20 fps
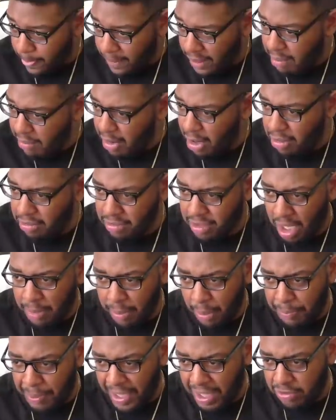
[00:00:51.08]
Come on,
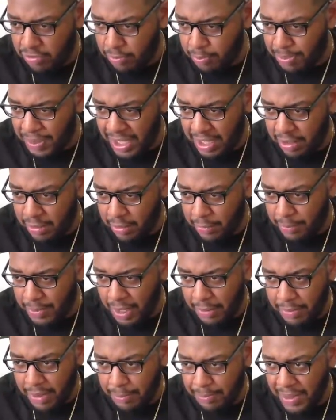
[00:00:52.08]
double Pith,
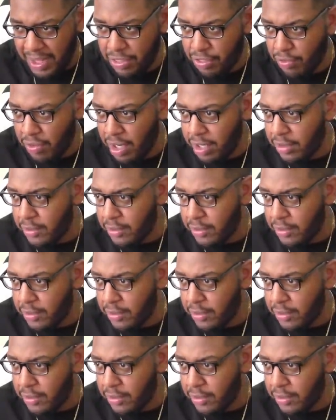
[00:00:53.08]
Pith, uh,